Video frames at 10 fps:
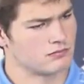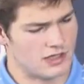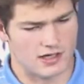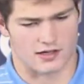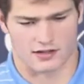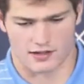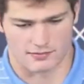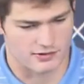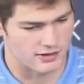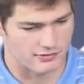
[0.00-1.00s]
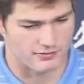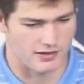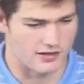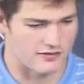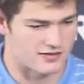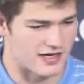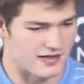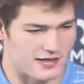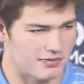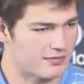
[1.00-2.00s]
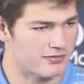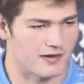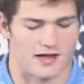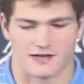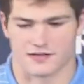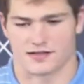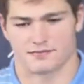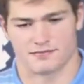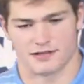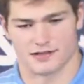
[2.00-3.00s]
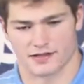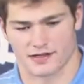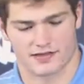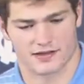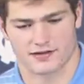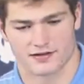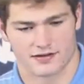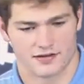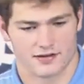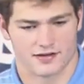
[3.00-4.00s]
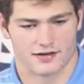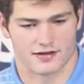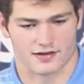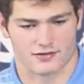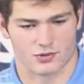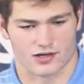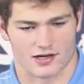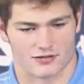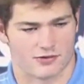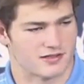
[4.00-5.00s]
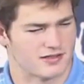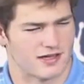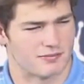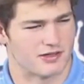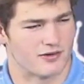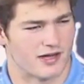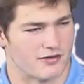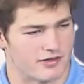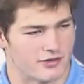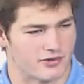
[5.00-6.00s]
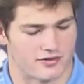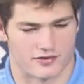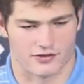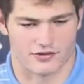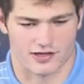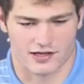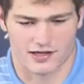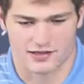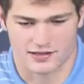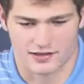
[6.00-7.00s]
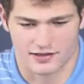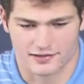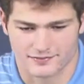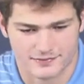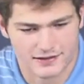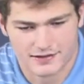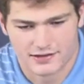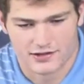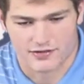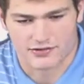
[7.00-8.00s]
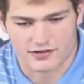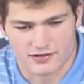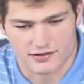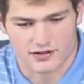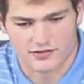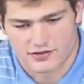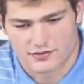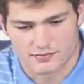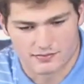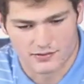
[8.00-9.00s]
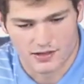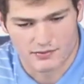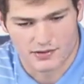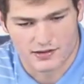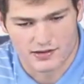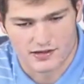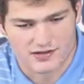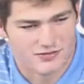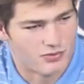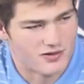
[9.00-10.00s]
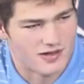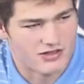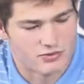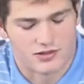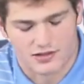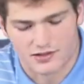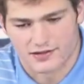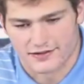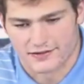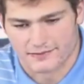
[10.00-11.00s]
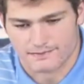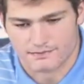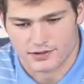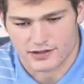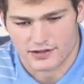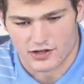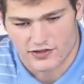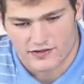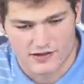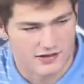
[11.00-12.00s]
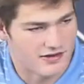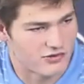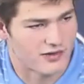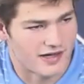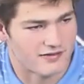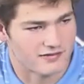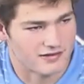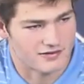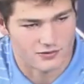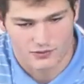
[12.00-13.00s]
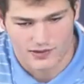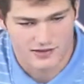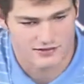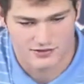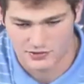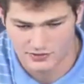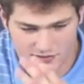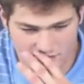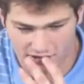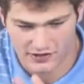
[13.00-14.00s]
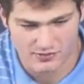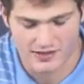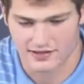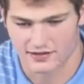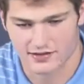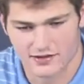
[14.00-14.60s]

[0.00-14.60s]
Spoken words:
Yeah, you know, getting on the sideline, pumping my guys up. I think we're kind of expecting not a big crowd, you know, with the hurricane. And, obviously, in my opinion, kind of disappointing last week. But, you know, I thought they showed out and through the rain, students, you know, everybody.